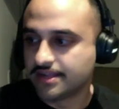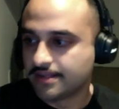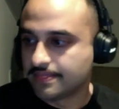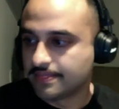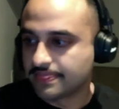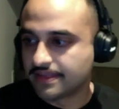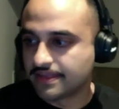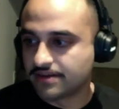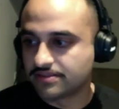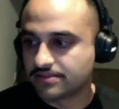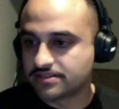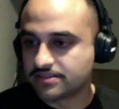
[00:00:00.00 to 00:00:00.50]

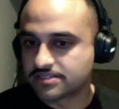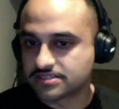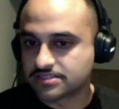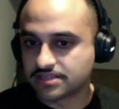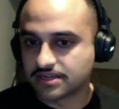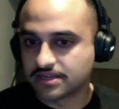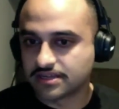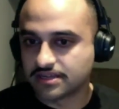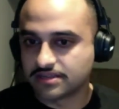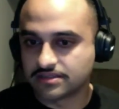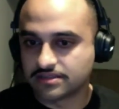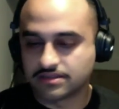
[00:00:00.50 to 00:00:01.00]
There's
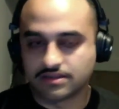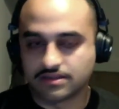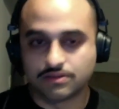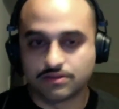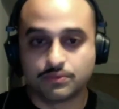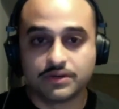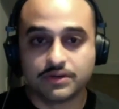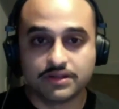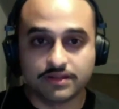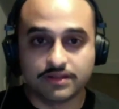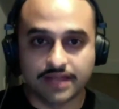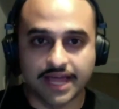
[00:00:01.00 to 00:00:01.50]
a
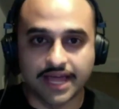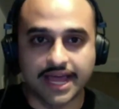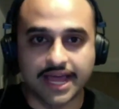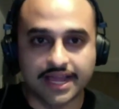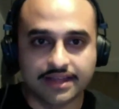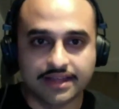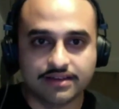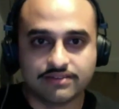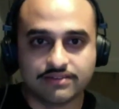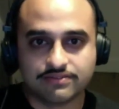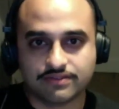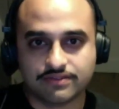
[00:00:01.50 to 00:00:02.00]
real lack
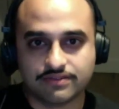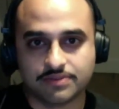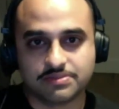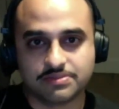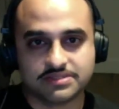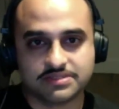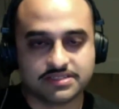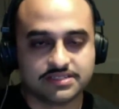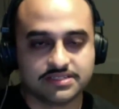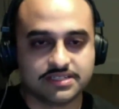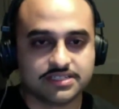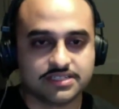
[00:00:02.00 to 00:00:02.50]
of
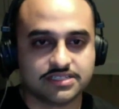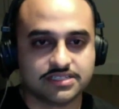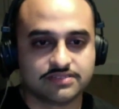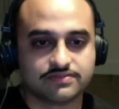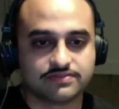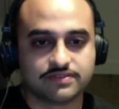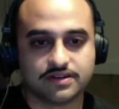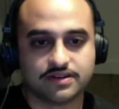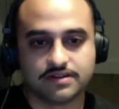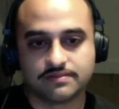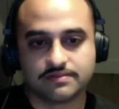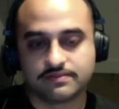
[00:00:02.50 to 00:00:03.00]
representation
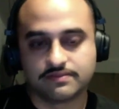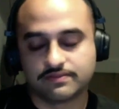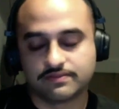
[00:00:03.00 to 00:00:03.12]
from